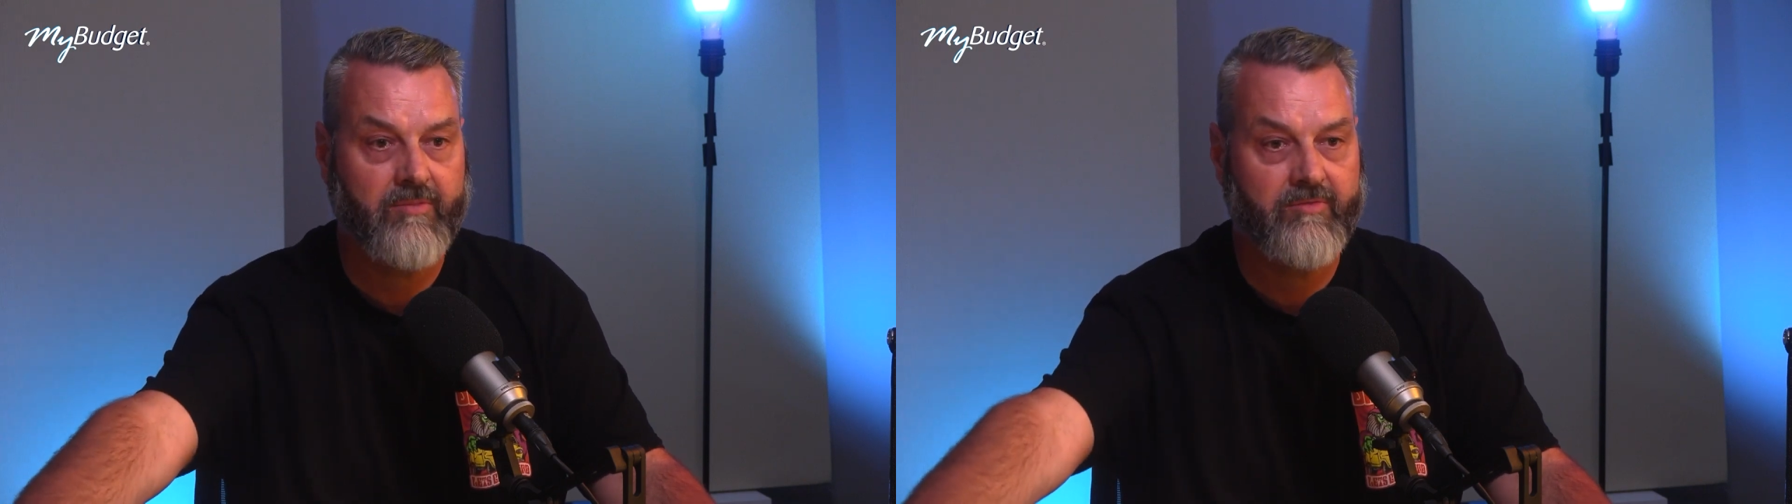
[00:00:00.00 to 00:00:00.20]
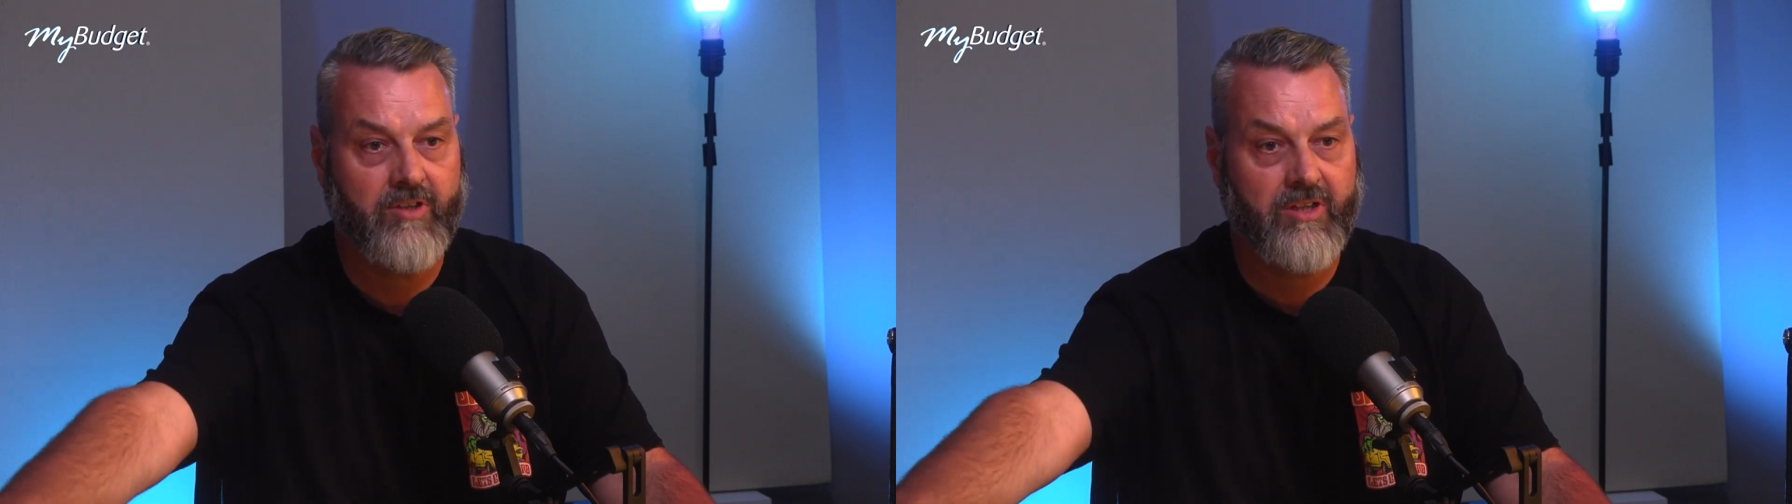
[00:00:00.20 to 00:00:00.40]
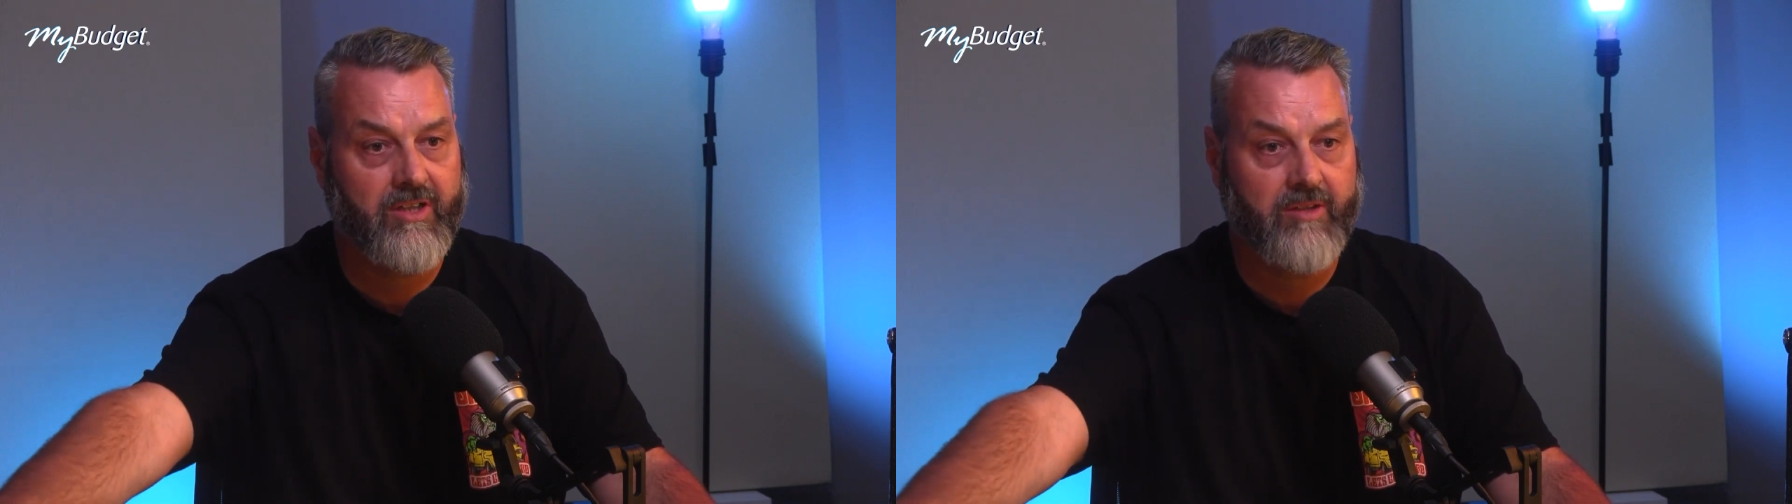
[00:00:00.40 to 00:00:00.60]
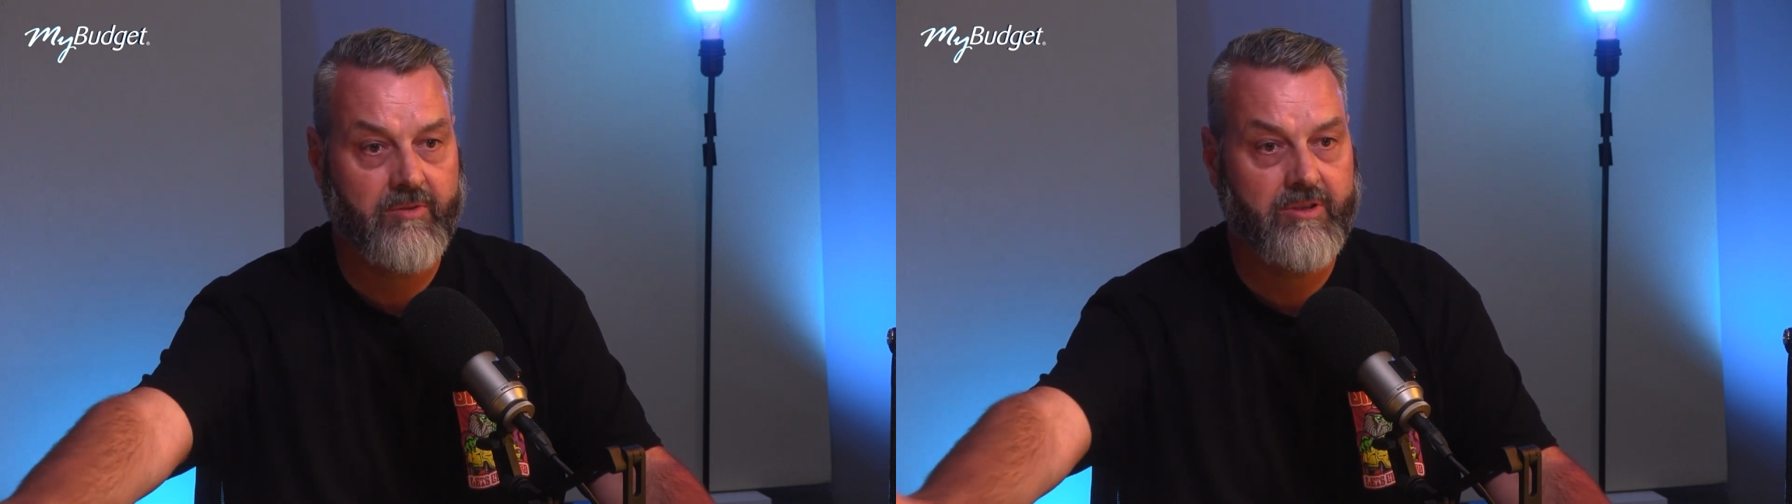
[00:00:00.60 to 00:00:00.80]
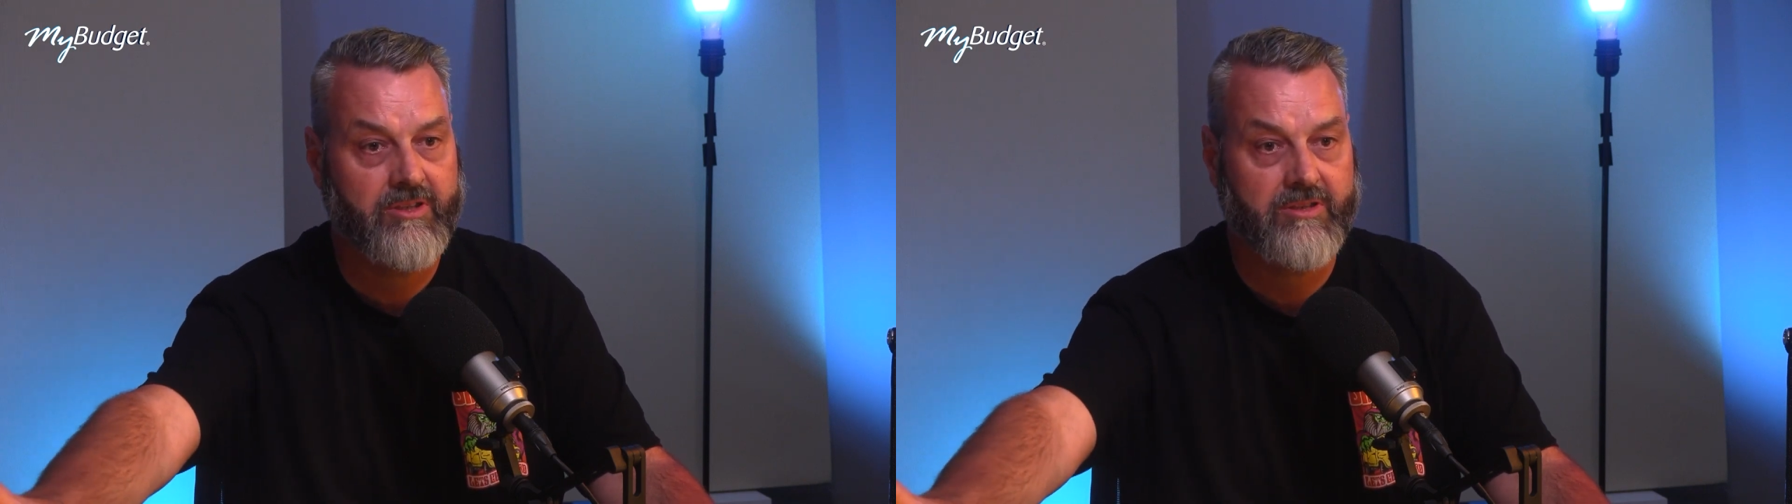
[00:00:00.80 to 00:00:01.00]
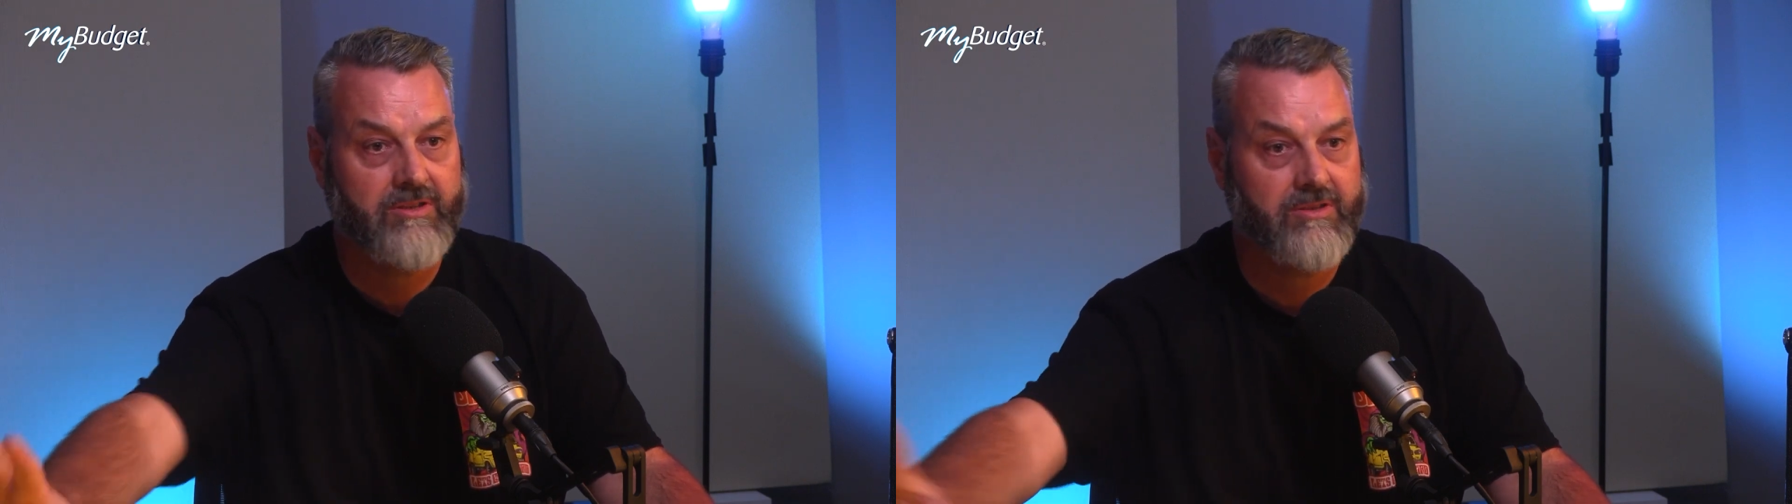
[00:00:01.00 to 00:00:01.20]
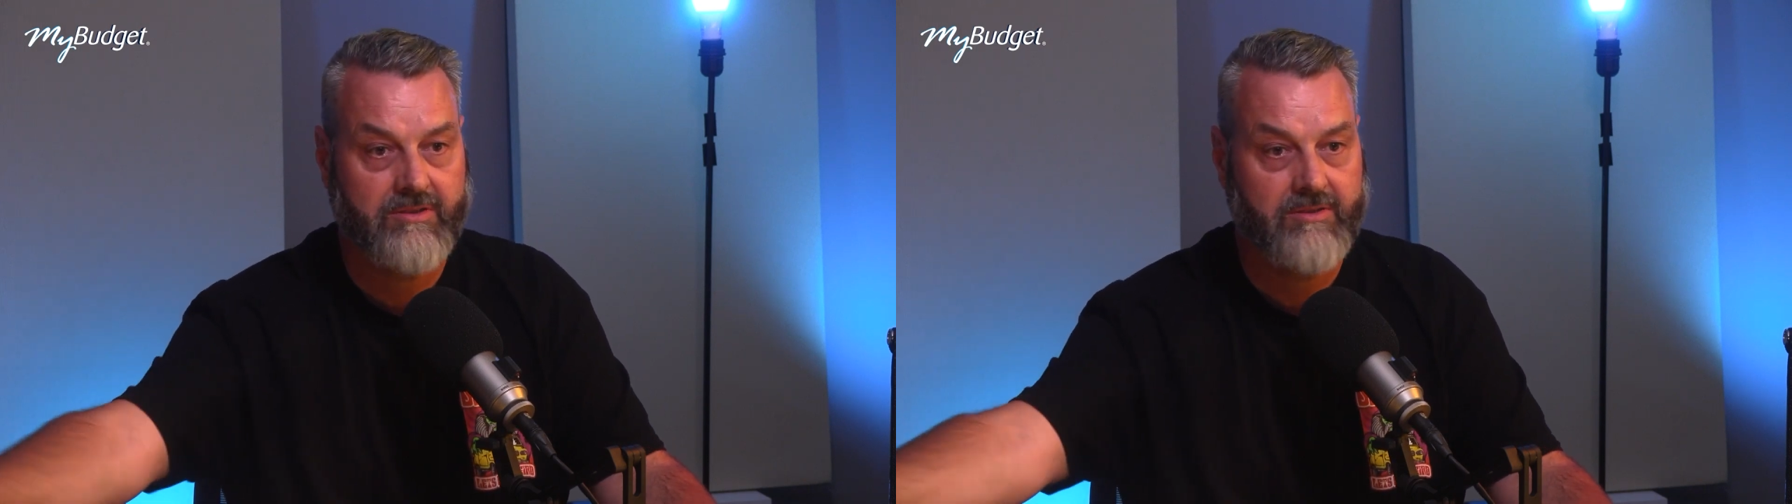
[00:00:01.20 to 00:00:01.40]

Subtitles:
We've got it. It works."